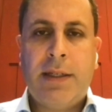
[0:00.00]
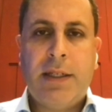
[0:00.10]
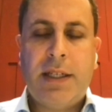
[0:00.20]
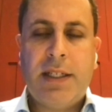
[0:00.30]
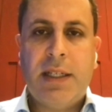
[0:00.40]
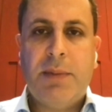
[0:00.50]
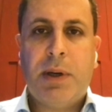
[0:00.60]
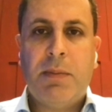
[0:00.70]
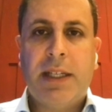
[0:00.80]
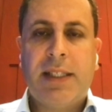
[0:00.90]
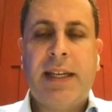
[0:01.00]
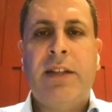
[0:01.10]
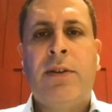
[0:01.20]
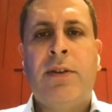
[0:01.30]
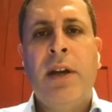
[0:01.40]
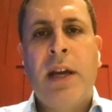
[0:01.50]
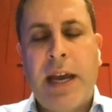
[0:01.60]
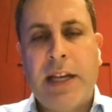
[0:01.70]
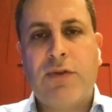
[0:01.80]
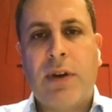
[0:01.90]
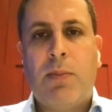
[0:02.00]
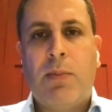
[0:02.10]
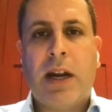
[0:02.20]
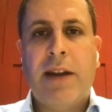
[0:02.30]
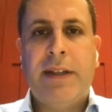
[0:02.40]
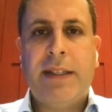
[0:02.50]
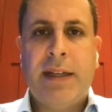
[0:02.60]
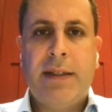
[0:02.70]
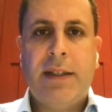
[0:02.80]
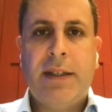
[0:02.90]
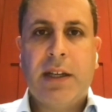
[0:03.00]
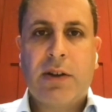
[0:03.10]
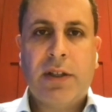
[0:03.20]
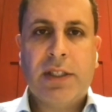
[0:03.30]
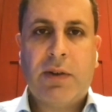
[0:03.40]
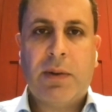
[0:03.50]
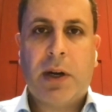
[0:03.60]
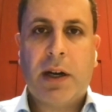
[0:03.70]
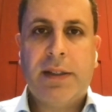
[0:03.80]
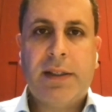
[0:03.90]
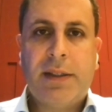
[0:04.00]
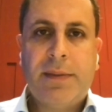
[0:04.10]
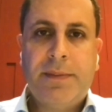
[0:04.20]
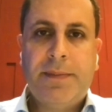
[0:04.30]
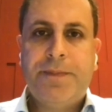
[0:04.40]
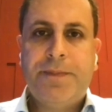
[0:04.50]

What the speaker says: entities in the public sector, as well as private entities across our markets.